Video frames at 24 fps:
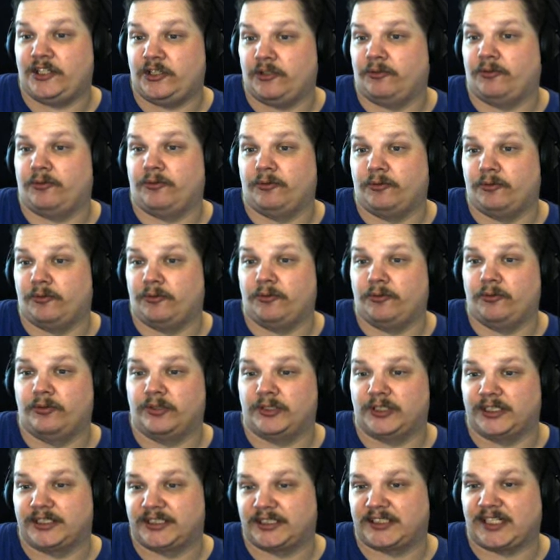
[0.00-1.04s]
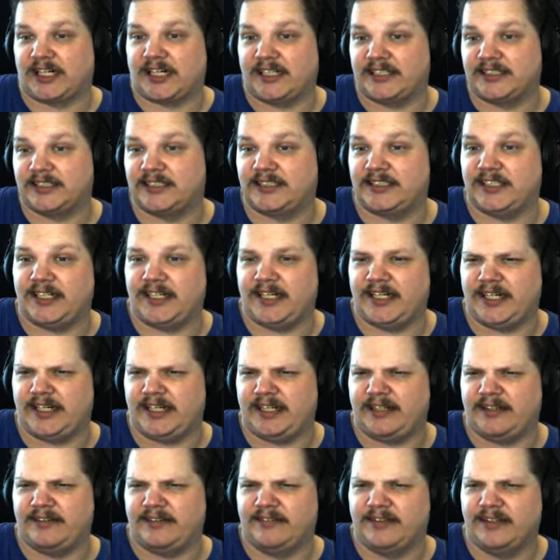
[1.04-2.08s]
U, the Socket
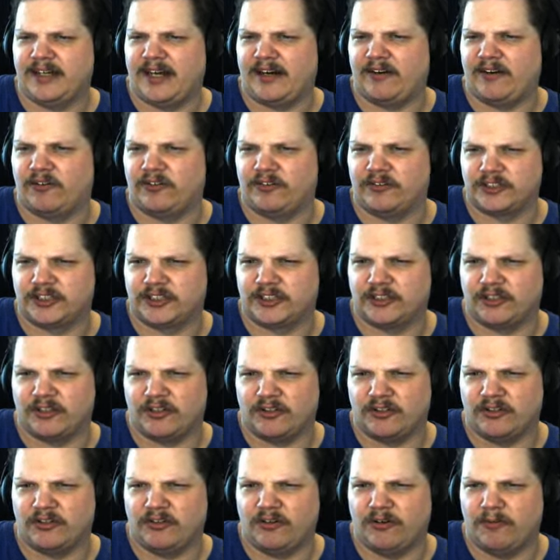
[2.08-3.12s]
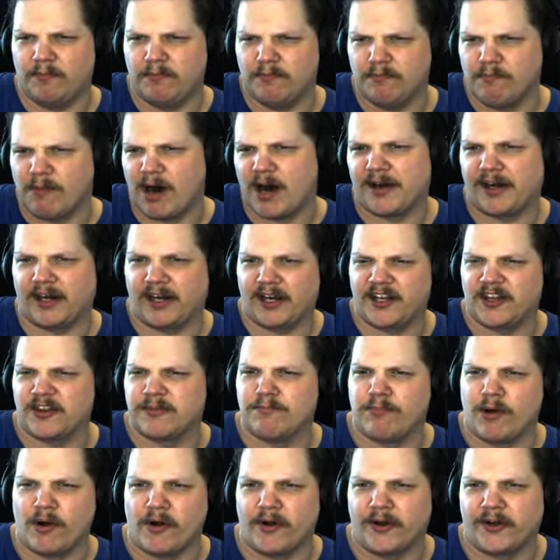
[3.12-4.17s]
City, and also Monolith
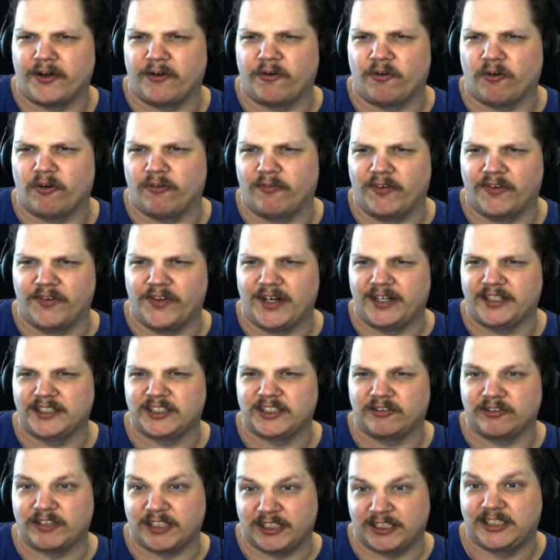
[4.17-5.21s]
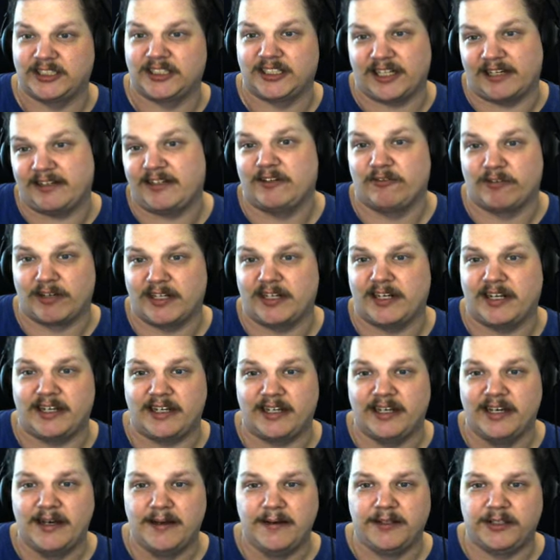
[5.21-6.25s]
Burger over there. So this is a, you can
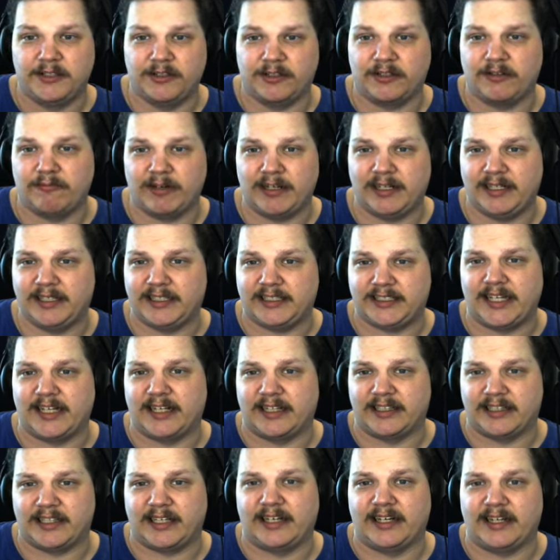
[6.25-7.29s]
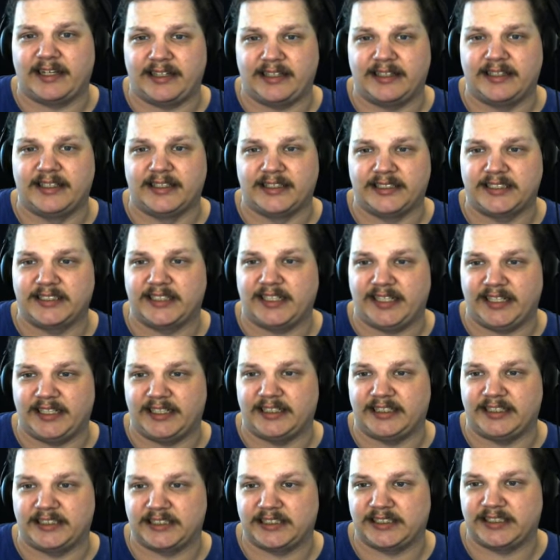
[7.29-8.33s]
you can really tell that this
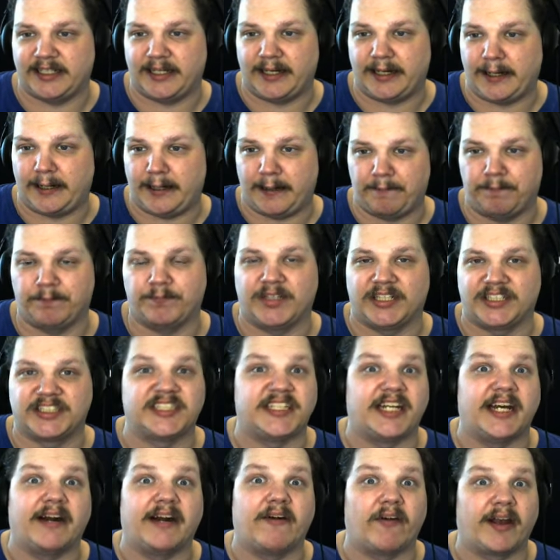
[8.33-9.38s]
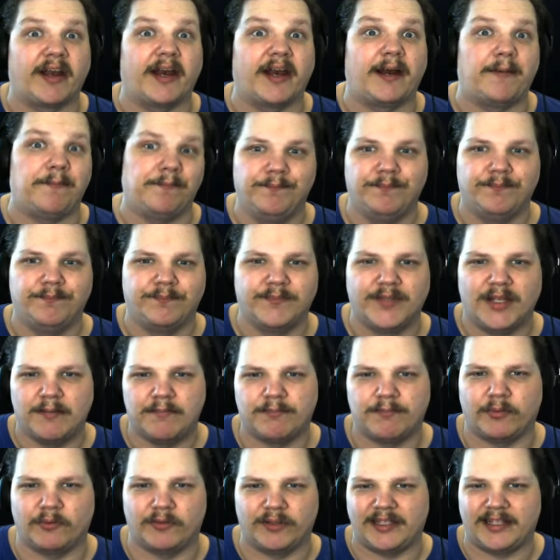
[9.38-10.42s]
is uh, a Sierra game,
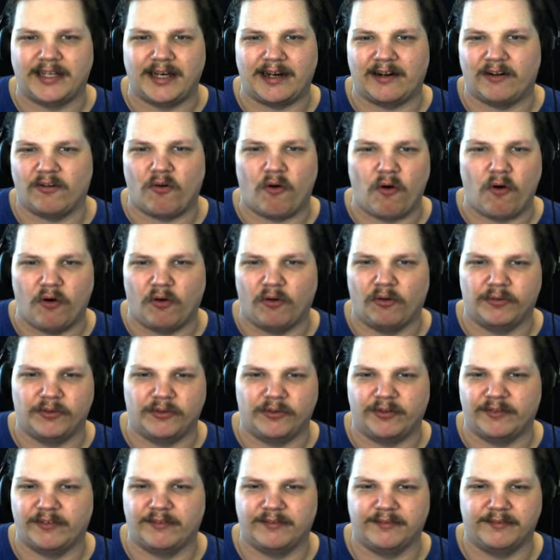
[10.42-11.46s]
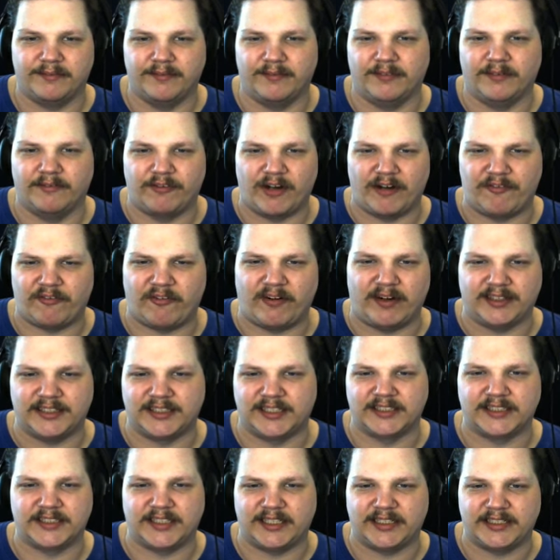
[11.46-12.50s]
putting their own
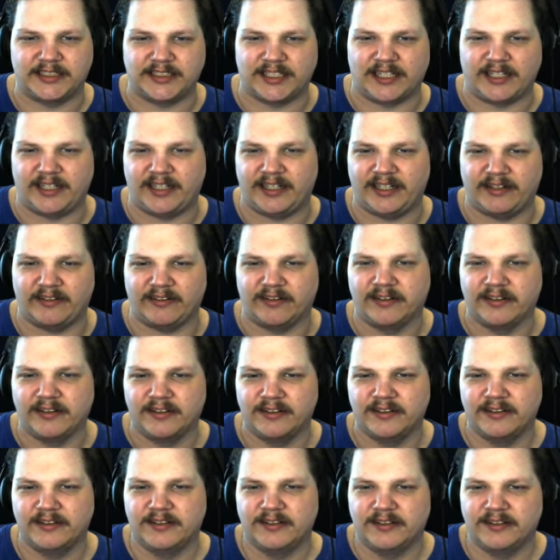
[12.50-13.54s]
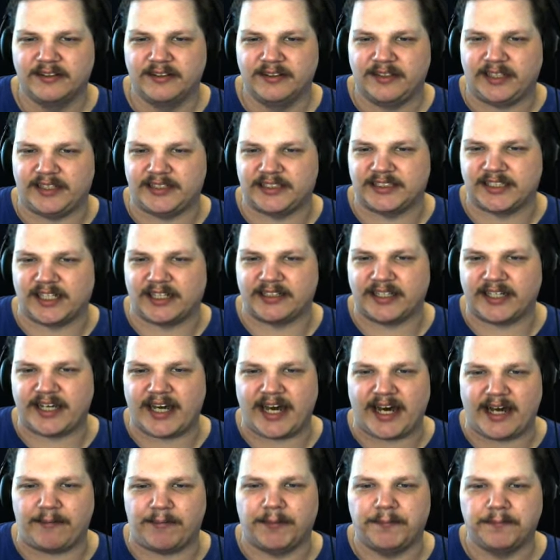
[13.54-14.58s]
references inside here, inside the
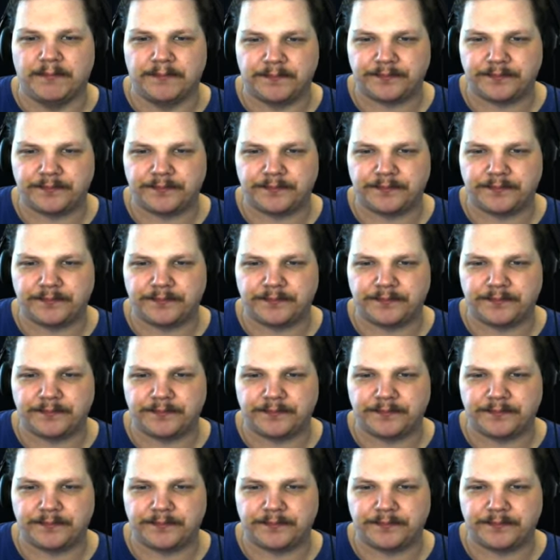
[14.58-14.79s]
game.